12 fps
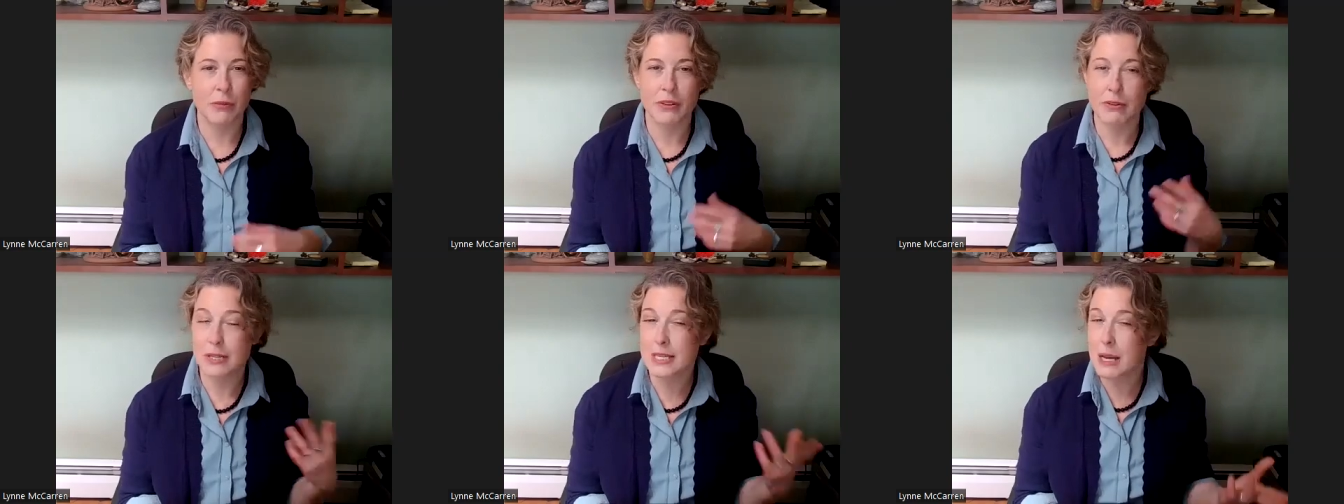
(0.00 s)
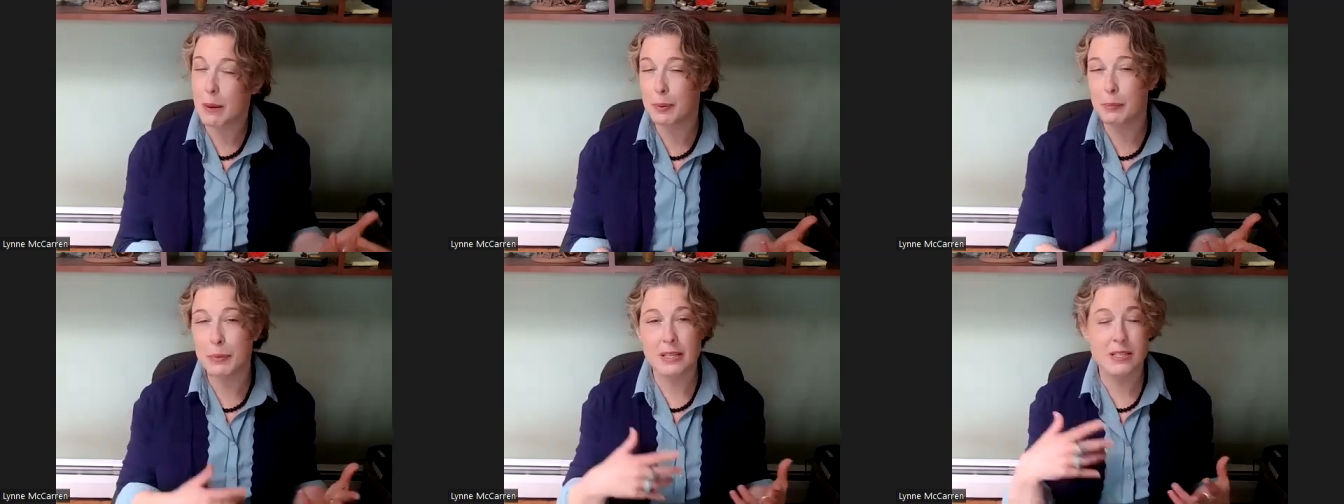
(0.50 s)
whether it's
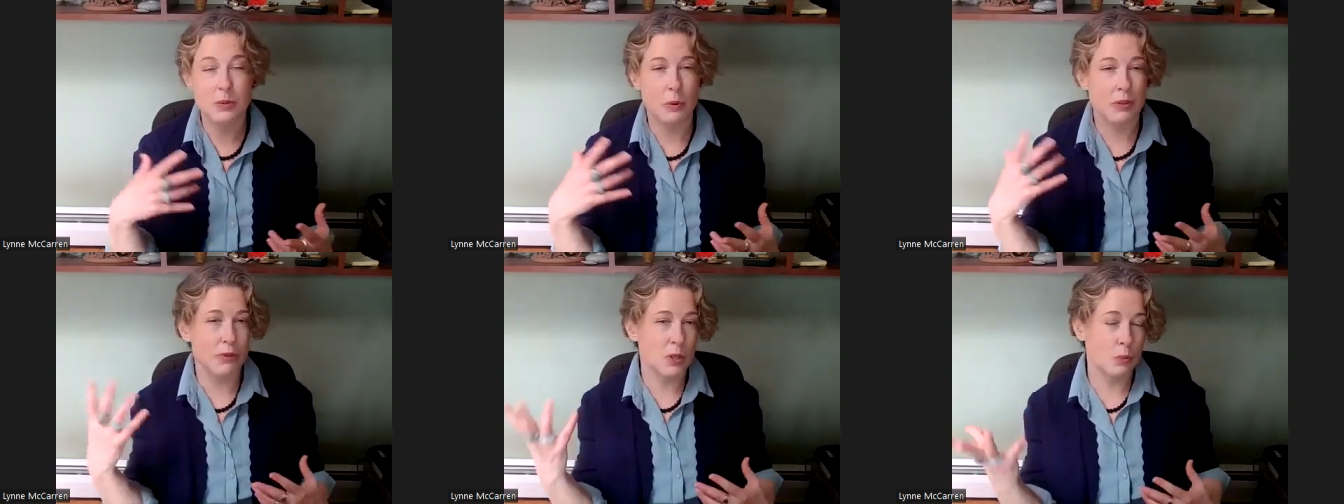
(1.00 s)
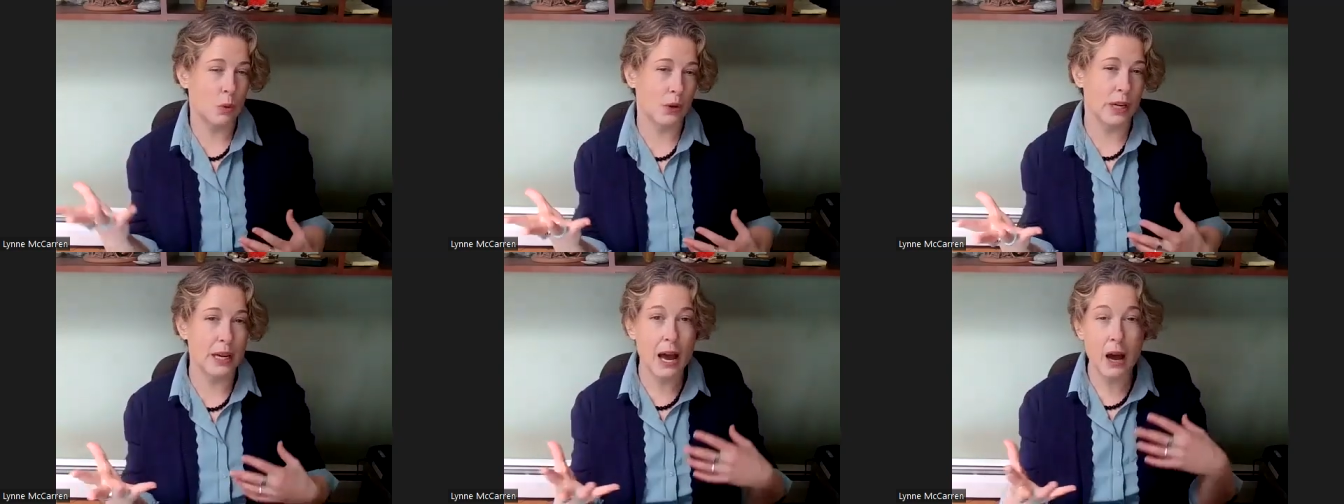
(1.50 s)
supplements, whether it's
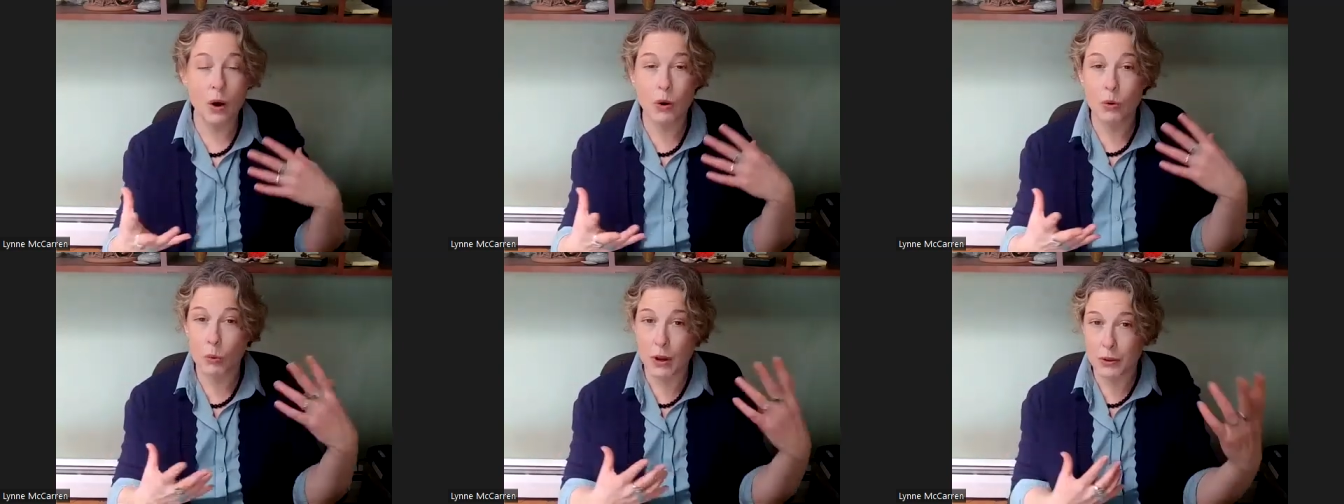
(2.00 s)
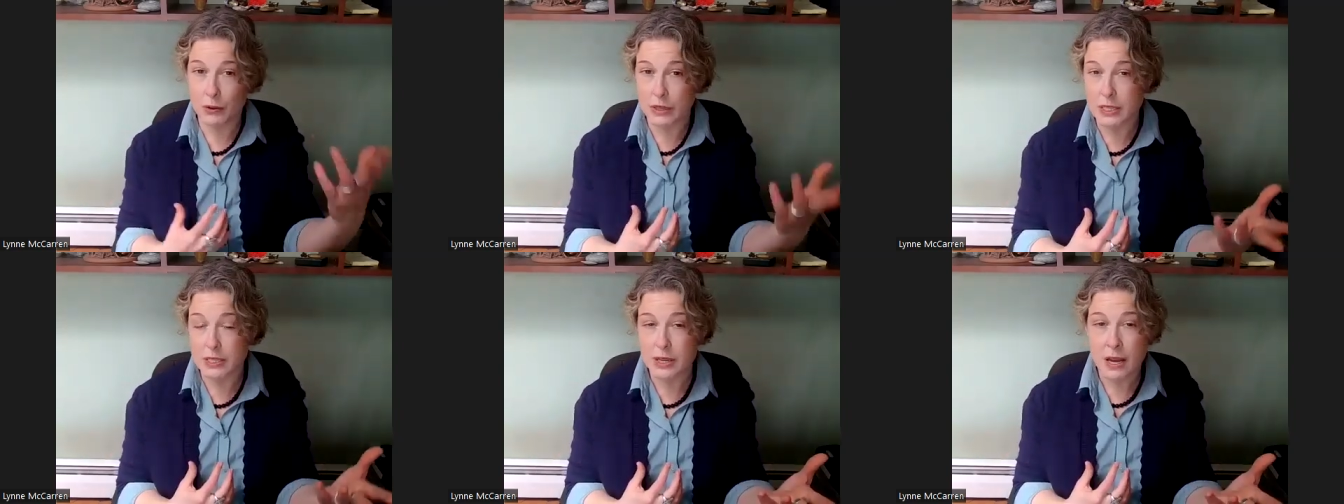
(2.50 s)
working out, whether
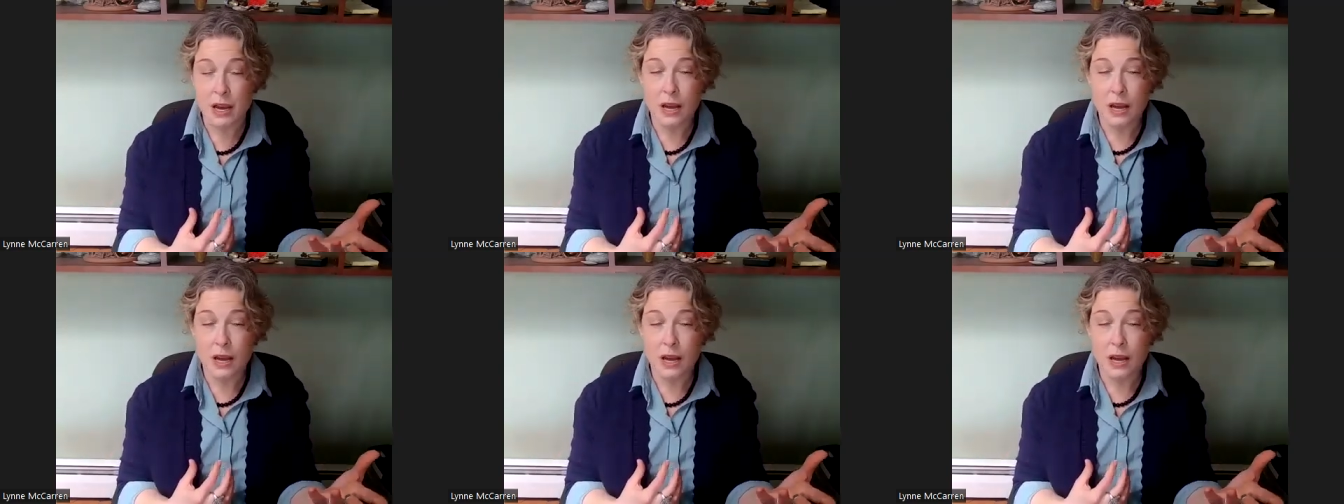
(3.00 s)
it's